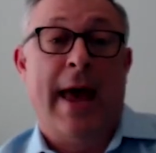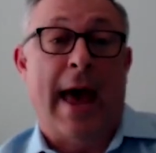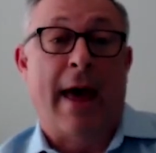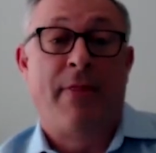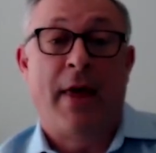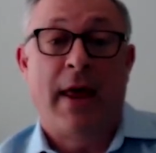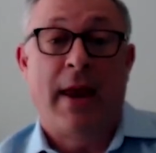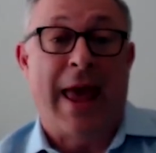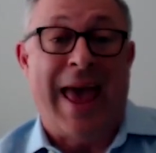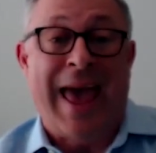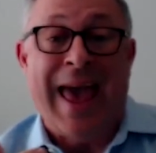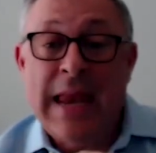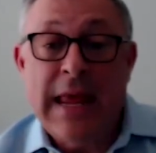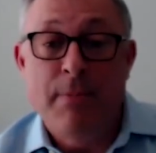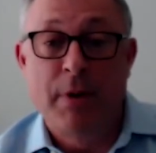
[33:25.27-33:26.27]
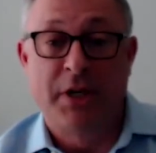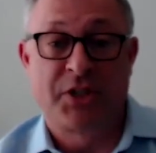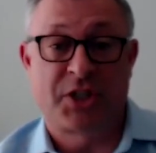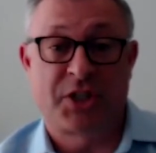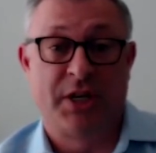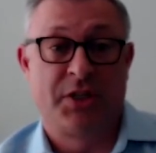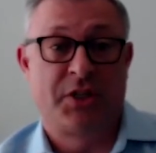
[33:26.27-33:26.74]
And then any
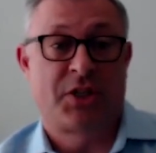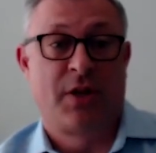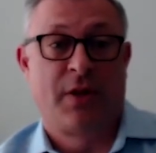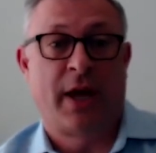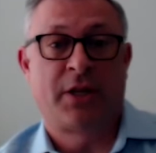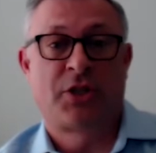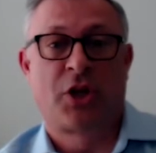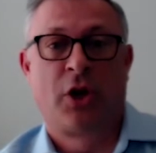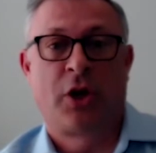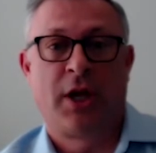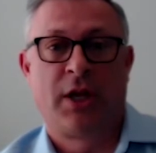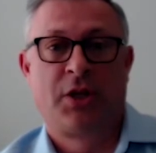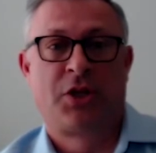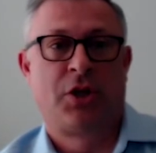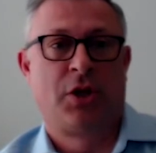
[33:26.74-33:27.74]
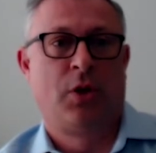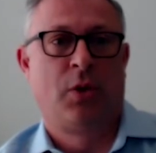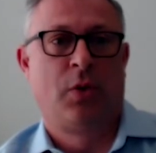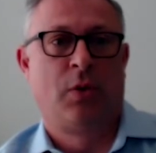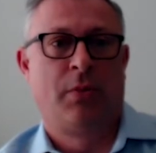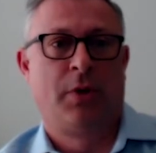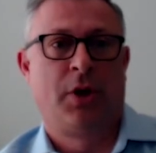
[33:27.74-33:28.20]
business that's looking
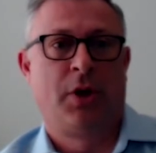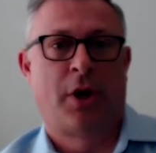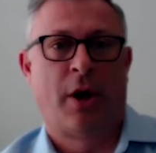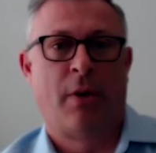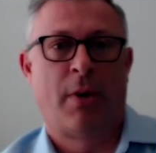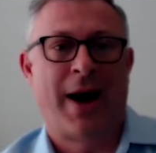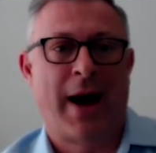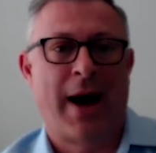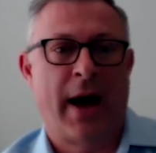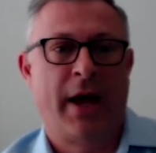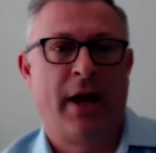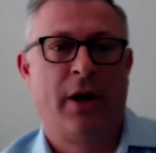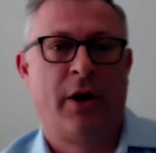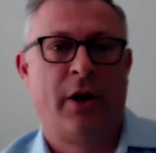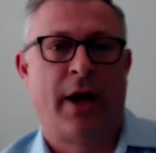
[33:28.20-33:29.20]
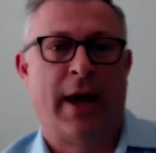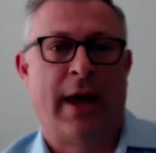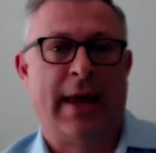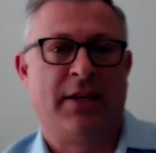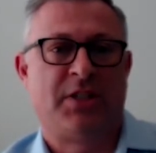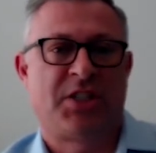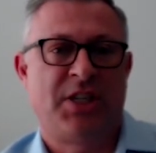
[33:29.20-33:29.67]
to, you know, hire
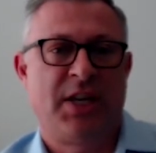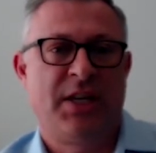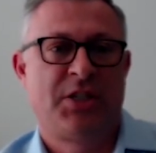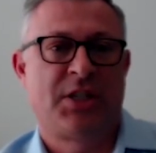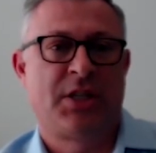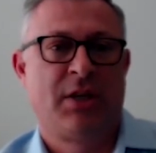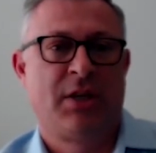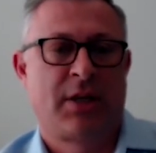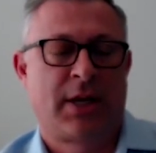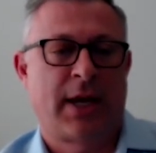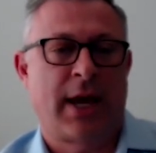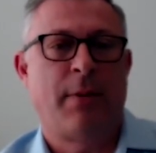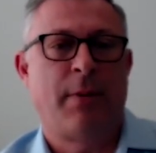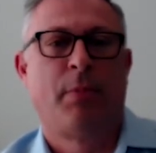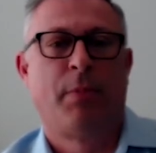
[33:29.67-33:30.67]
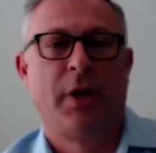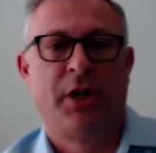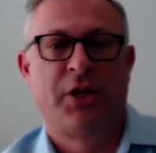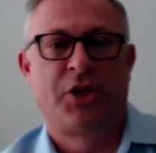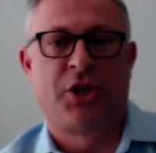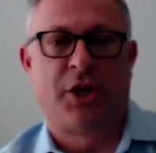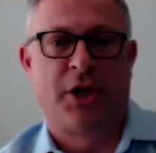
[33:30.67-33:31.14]
a seasoned, capable
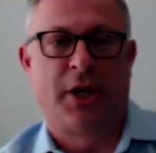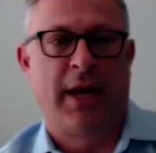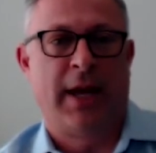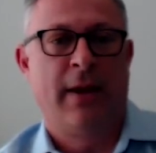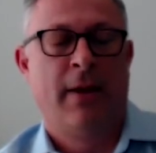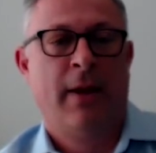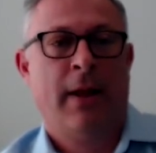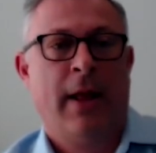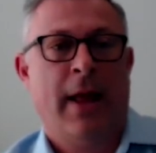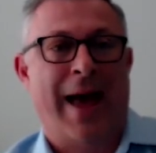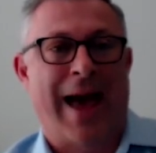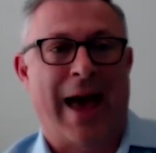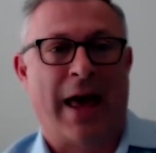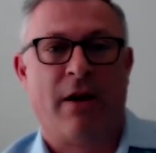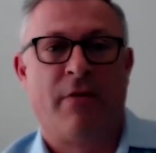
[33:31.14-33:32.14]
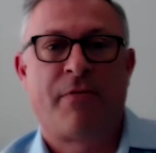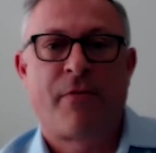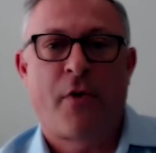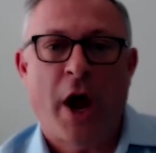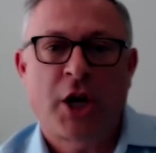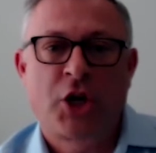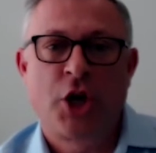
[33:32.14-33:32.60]
attorney at a
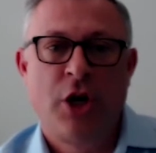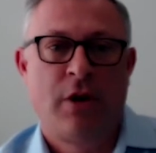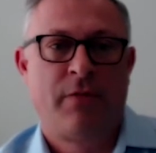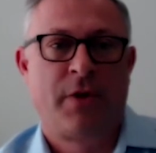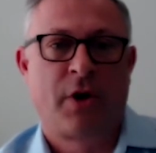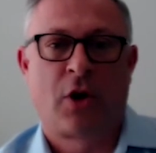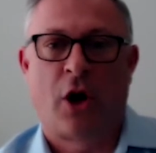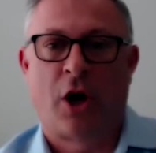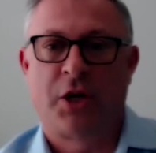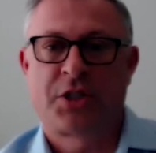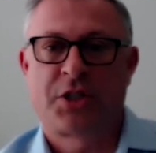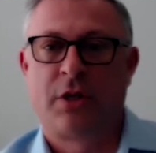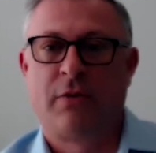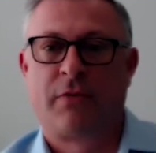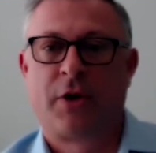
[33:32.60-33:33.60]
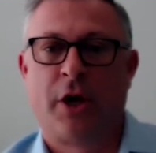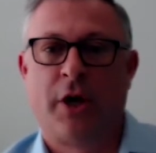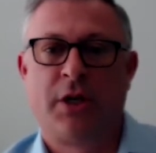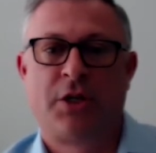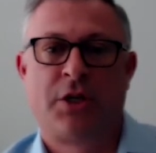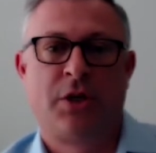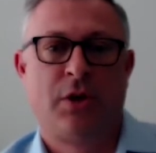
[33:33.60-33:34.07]
fraction of the cost of
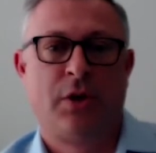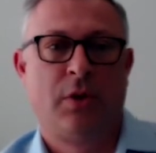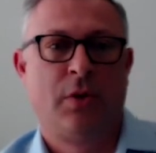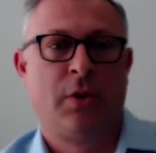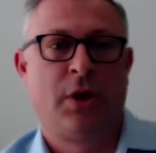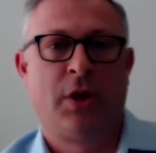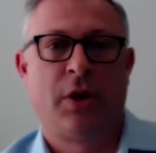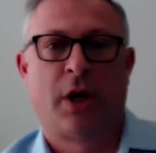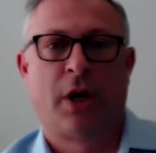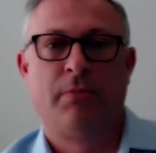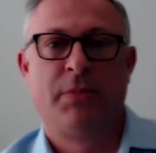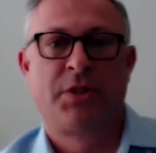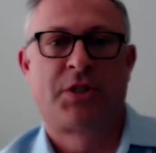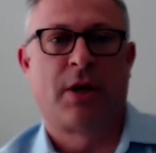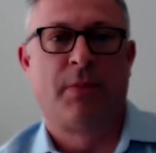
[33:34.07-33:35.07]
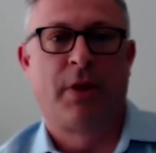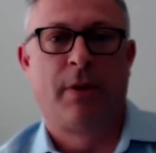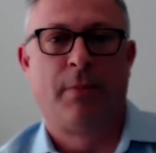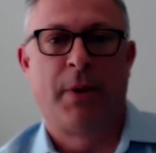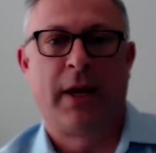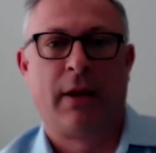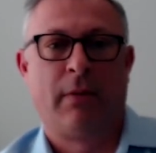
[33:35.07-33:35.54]
going to you know some of the
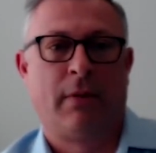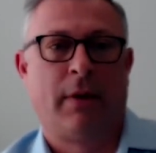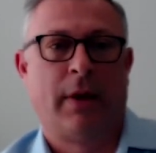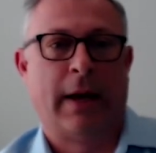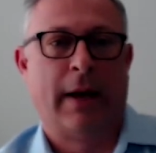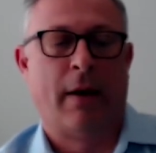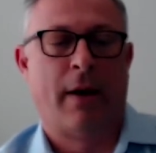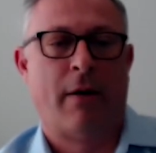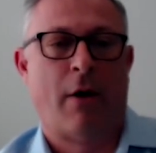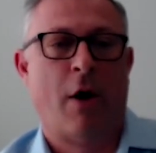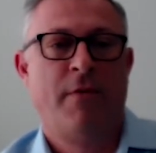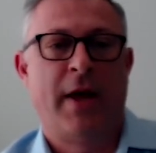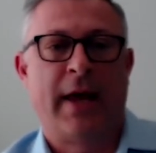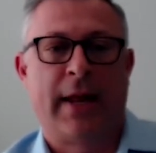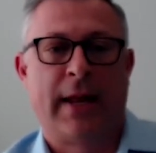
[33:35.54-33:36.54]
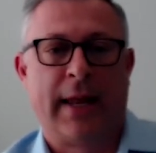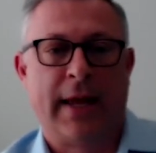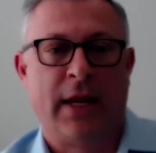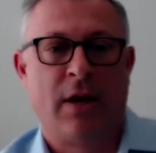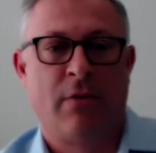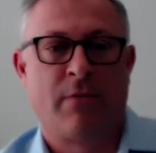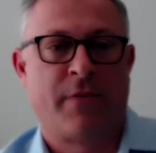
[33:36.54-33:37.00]
big uh, overhead
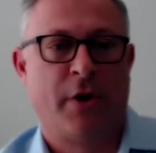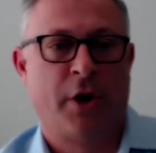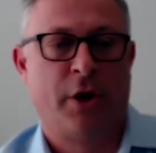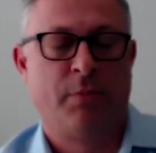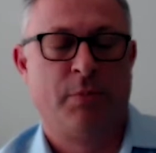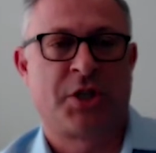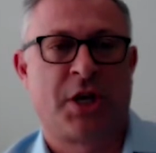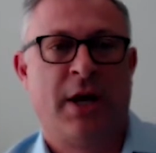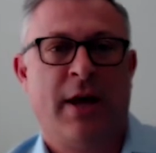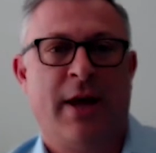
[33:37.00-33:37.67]
laden firms